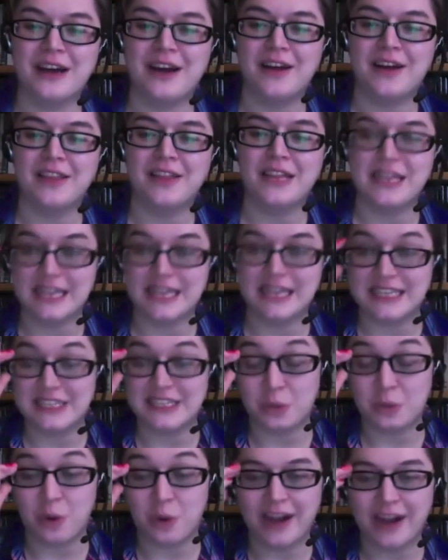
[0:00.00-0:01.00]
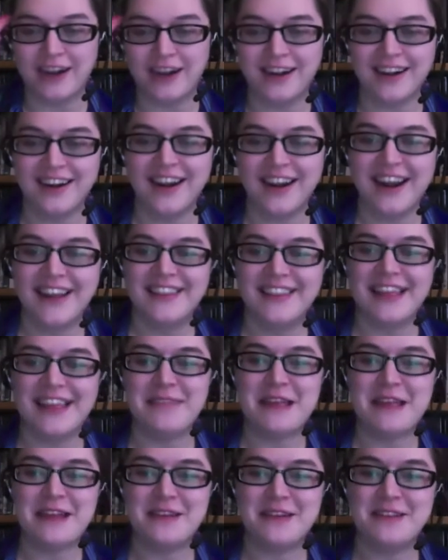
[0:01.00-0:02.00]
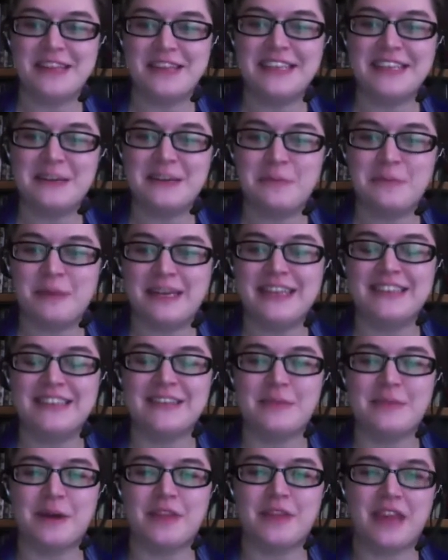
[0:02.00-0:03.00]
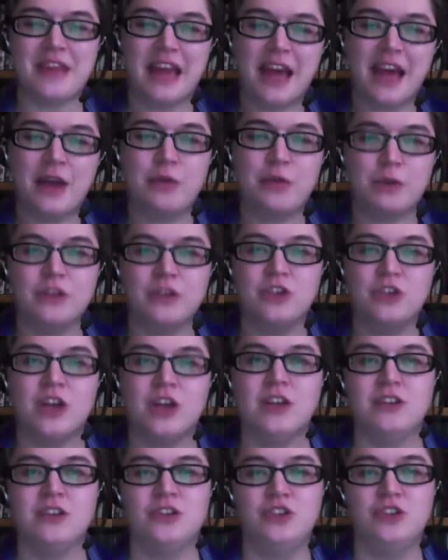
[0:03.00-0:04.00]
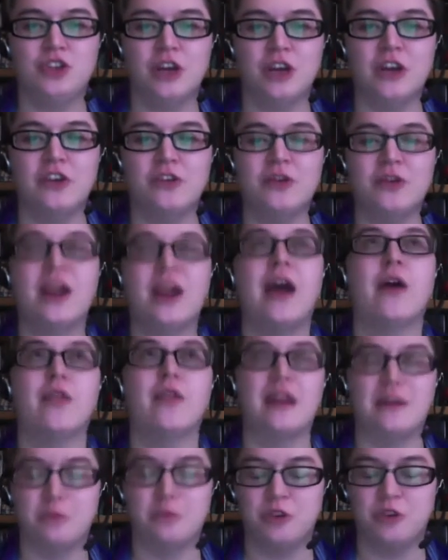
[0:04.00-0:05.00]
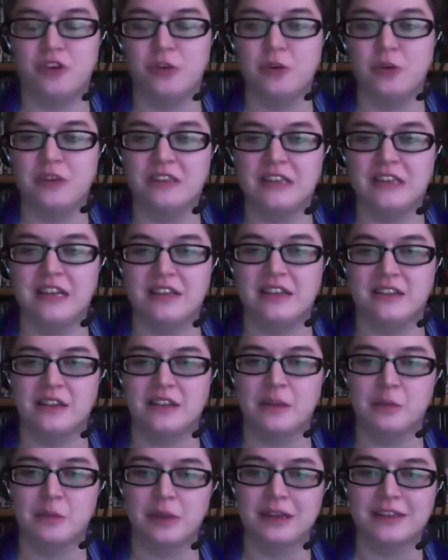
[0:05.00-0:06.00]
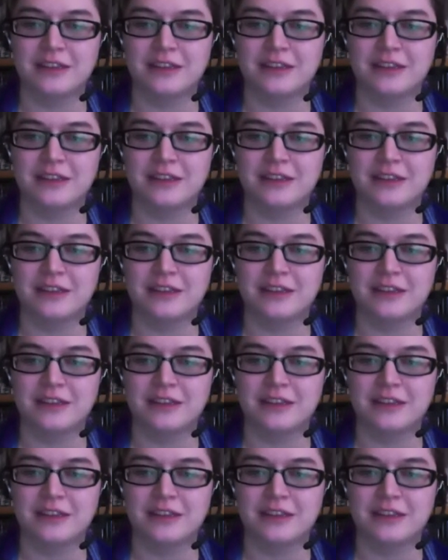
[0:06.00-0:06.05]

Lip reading: Atlantic Wire. They did a piece about they had a real judge how that would do in today's Olympics.